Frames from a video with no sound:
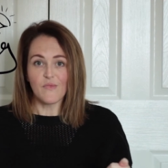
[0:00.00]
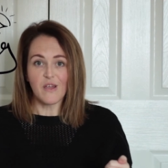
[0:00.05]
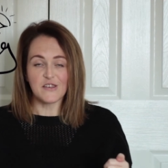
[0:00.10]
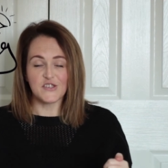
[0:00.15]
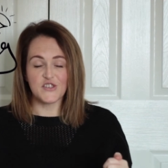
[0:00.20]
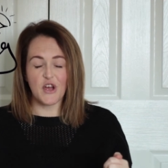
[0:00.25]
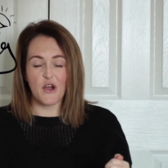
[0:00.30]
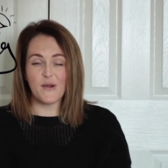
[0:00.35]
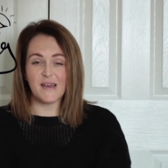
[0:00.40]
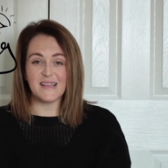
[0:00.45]

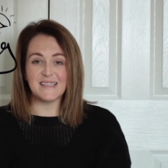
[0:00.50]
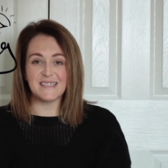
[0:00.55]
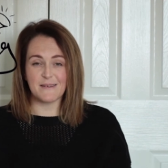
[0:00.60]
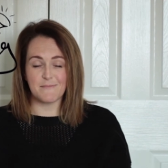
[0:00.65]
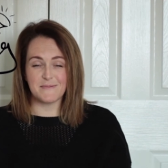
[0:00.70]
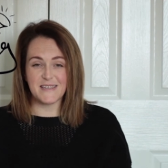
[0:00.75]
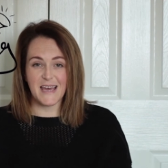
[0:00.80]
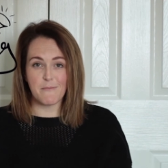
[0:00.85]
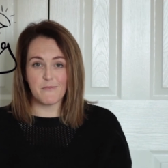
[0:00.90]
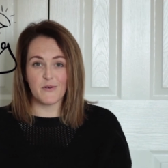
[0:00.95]
So in
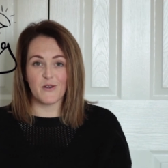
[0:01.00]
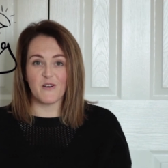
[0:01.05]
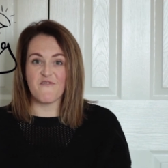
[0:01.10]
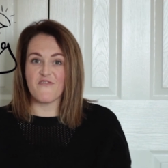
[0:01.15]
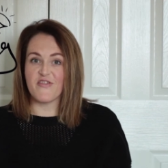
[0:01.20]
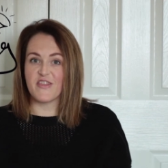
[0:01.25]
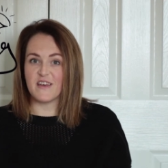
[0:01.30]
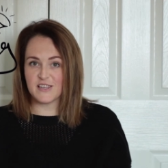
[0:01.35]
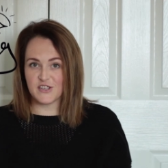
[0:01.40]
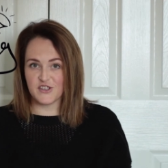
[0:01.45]
September
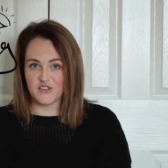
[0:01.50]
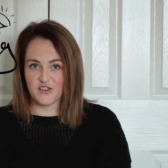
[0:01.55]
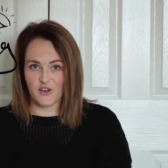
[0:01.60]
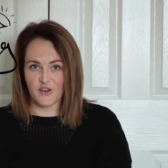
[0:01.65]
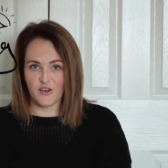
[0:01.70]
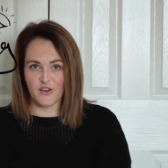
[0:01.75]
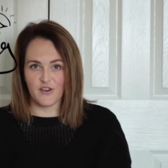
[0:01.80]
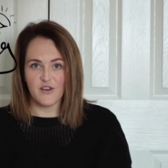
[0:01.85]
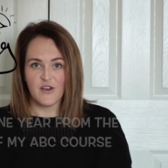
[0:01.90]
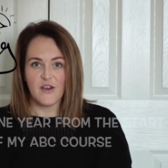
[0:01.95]
of this
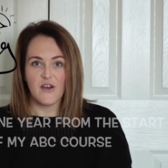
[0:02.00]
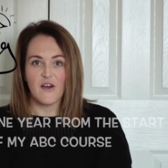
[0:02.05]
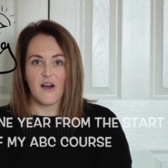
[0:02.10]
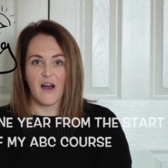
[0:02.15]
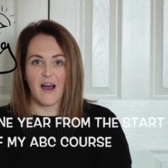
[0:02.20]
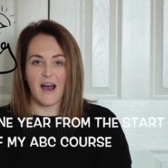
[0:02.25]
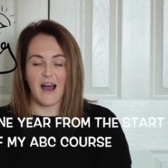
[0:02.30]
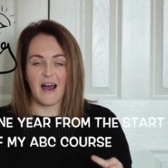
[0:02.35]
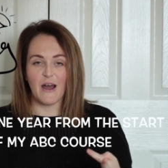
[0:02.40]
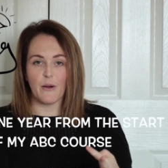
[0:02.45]
year,
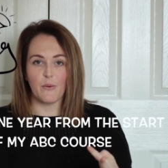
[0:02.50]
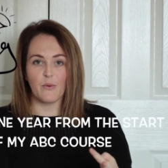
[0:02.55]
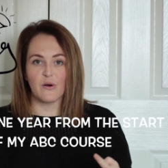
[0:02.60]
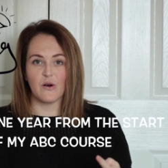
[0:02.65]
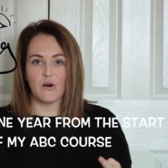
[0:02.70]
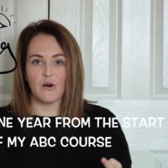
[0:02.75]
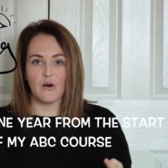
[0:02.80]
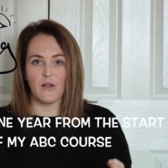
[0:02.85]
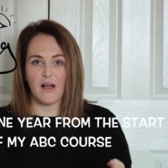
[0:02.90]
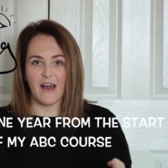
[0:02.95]
I
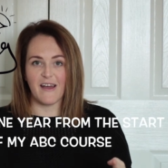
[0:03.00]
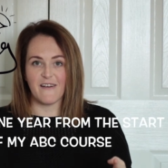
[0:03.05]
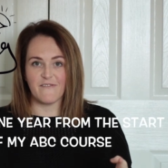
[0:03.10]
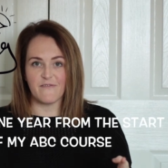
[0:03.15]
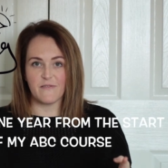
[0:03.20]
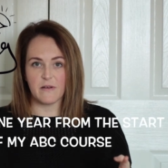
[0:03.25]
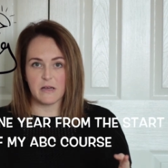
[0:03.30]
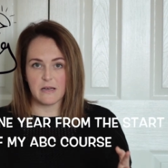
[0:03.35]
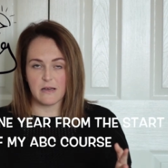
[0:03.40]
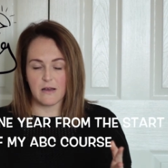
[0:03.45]
will
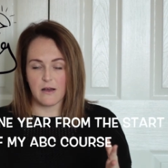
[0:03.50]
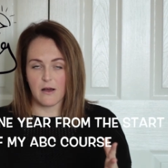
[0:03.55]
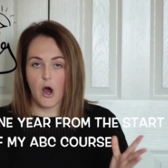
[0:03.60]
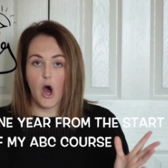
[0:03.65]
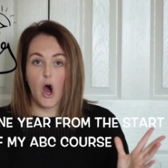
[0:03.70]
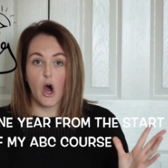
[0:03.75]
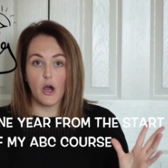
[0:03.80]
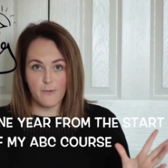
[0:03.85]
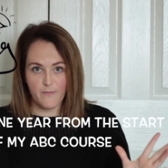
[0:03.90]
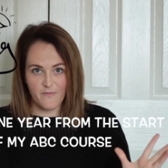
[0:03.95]
have
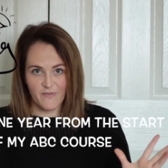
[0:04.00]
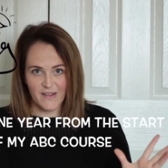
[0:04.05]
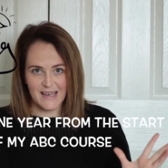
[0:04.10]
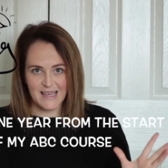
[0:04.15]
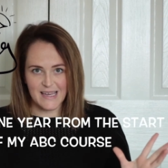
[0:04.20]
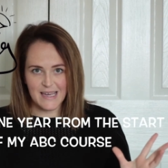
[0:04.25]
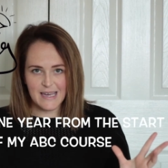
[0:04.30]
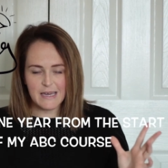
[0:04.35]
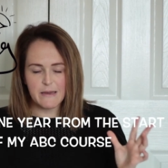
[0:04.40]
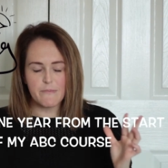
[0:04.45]

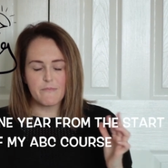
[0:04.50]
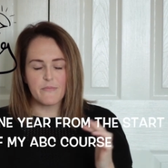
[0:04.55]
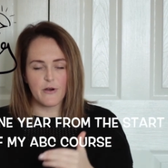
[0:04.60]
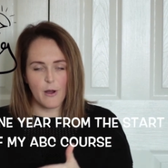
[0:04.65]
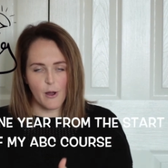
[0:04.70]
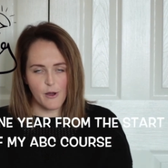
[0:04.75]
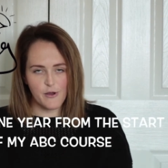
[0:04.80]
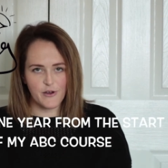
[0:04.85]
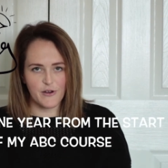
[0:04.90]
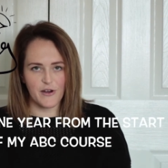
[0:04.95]
hopefully
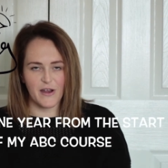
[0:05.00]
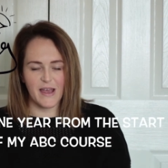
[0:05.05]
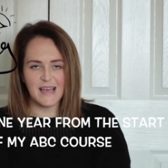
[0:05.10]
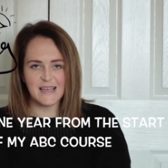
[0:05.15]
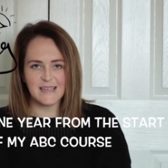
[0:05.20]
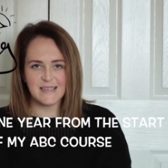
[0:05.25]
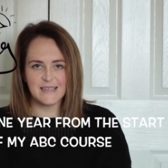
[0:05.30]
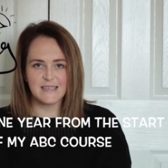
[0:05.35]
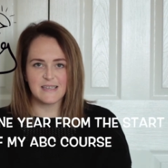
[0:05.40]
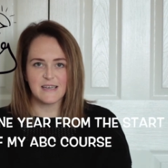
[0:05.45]

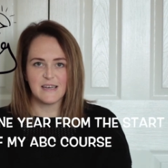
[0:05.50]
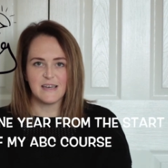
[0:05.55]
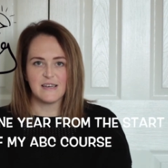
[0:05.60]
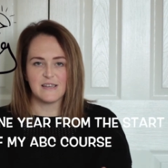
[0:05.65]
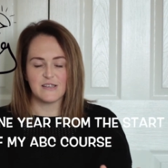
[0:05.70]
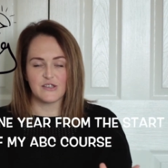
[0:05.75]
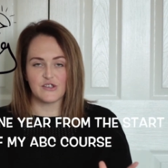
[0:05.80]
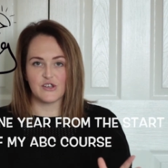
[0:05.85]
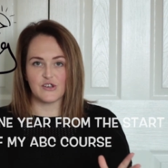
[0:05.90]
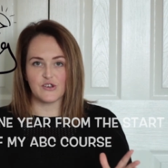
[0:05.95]
progressed
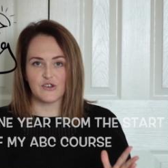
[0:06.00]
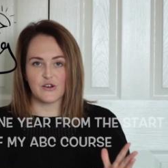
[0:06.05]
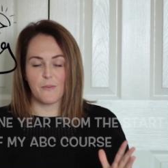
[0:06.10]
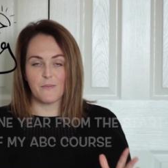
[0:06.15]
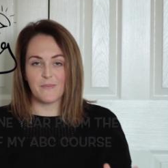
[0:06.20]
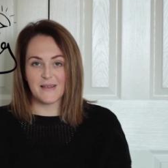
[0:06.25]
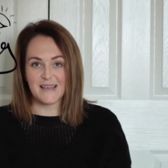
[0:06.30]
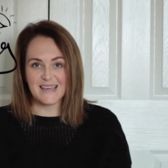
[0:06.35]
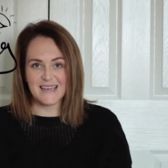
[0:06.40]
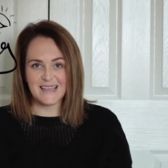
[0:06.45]
to
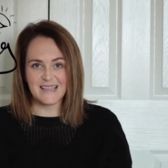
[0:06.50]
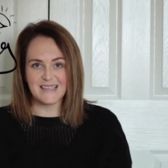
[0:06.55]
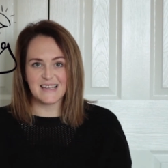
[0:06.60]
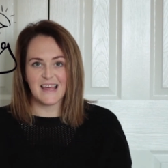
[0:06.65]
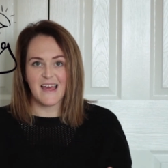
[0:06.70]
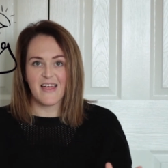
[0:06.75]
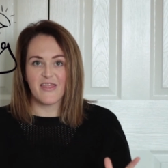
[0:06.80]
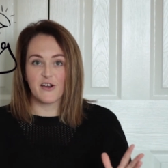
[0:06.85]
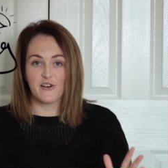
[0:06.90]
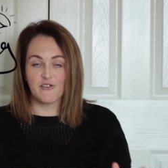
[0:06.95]

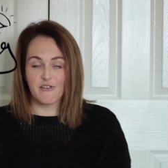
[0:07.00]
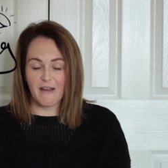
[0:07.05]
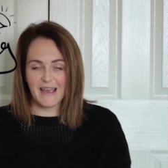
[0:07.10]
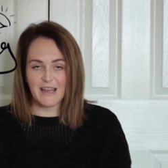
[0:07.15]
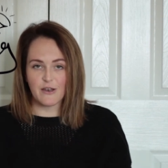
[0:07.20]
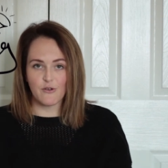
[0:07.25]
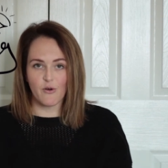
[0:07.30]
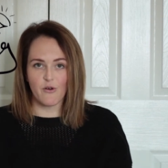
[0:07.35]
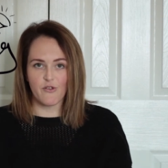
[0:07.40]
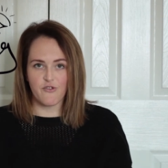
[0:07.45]
complete the
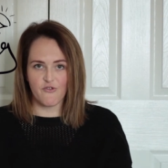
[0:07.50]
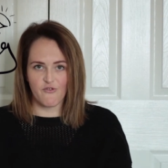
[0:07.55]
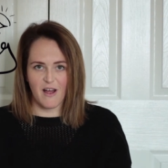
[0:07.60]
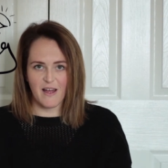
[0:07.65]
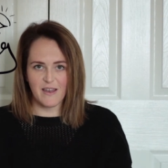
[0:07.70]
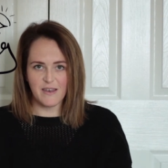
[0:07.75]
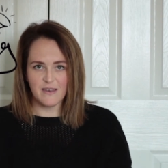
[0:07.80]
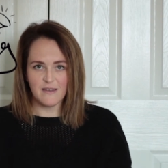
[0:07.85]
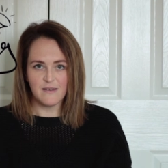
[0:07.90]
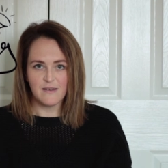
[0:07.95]
Great North
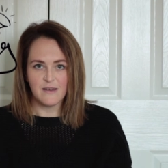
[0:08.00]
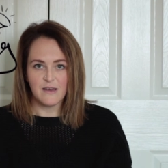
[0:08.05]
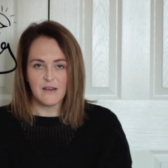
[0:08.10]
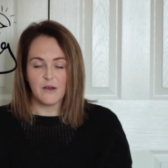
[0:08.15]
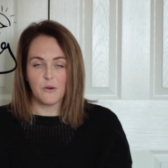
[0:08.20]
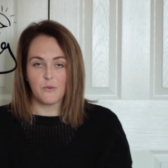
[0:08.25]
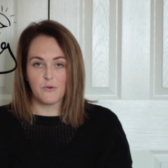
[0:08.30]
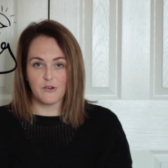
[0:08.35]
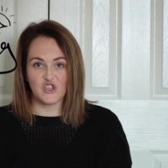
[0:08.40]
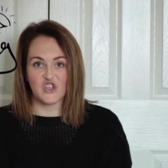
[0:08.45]
Run,
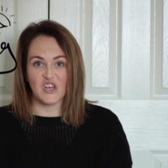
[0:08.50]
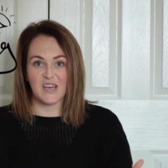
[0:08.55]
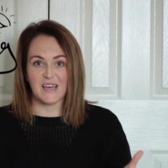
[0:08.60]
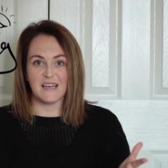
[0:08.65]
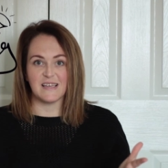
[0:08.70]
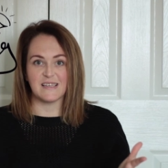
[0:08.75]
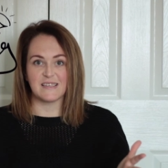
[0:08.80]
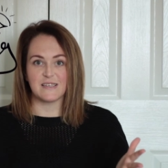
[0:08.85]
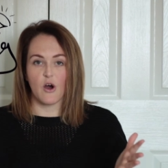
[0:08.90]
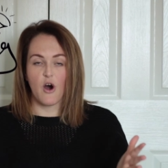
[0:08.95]
which
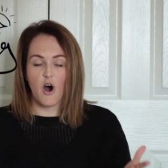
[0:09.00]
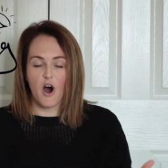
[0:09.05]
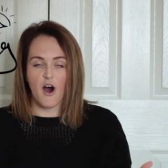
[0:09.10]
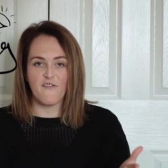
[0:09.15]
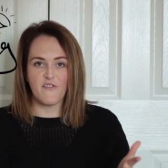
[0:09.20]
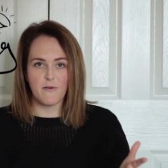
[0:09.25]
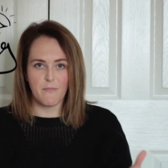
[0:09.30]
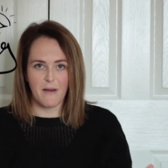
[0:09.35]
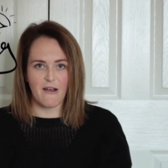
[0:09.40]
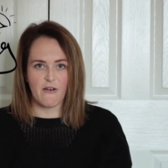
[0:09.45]
is
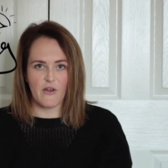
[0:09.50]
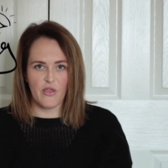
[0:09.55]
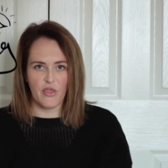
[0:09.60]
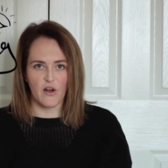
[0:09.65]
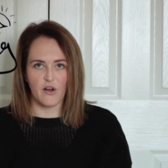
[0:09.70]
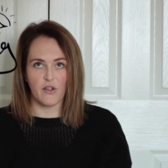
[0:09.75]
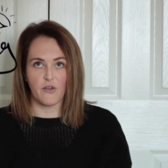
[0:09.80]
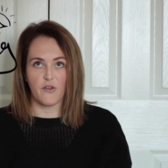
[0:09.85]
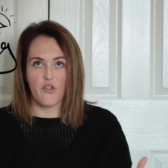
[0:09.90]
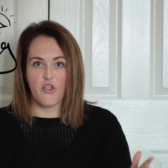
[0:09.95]
half a
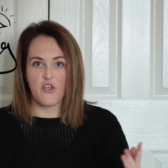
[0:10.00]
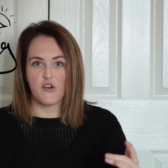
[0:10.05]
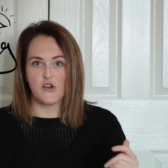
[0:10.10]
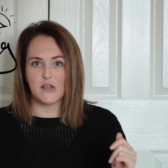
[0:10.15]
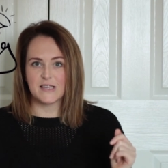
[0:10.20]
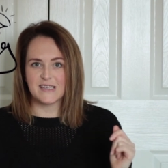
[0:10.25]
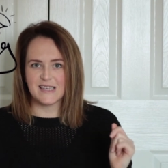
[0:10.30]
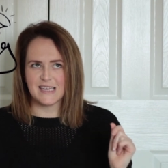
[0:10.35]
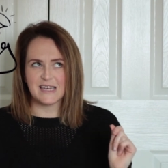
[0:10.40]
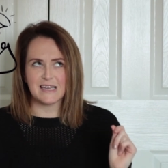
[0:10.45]
marathon,
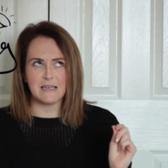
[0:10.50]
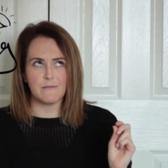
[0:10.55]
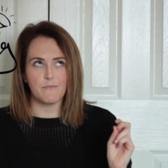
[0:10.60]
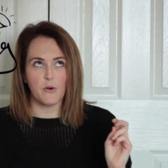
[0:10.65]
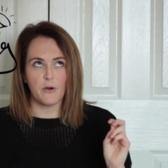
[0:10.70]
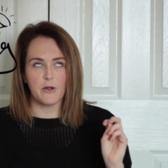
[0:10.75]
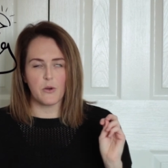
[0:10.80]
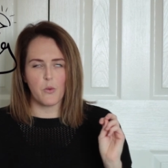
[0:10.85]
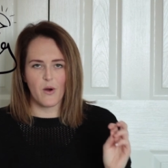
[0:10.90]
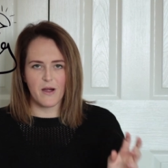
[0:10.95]

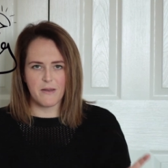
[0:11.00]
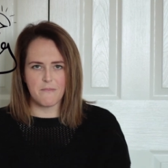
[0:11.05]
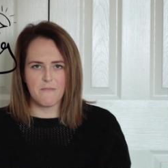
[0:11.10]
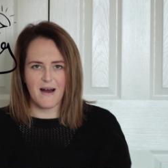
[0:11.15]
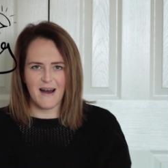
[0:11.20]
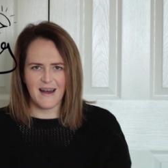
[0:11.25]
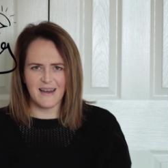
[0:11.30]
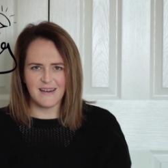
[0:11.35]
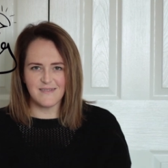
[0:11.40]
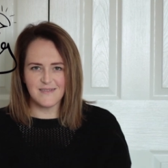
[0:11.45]
13.1
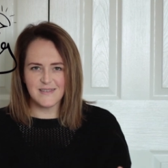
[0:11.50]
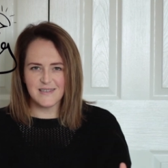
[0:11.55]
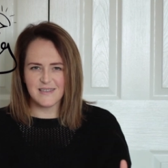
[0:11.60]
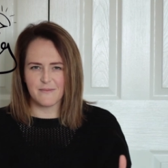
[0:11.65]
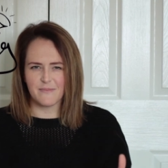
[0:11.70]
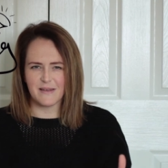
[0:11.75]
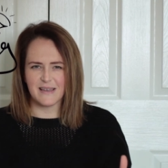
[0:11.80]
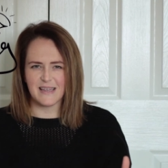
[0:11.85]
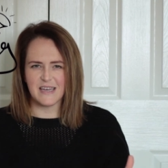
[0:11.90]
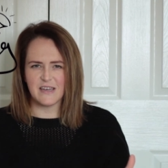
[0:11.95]
miles,
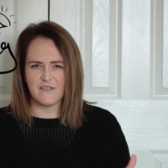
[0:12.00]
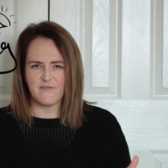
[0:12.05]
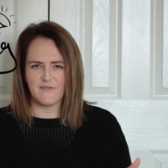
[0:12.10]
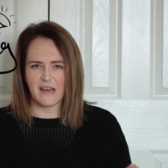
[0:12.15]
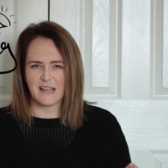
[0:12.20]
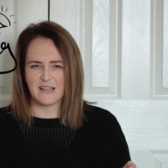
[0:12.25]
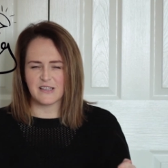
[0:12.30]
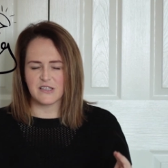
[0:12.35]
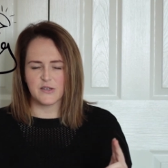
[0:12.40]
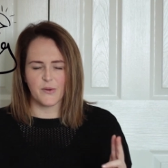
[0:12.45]
I believe,
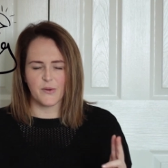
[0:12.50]
and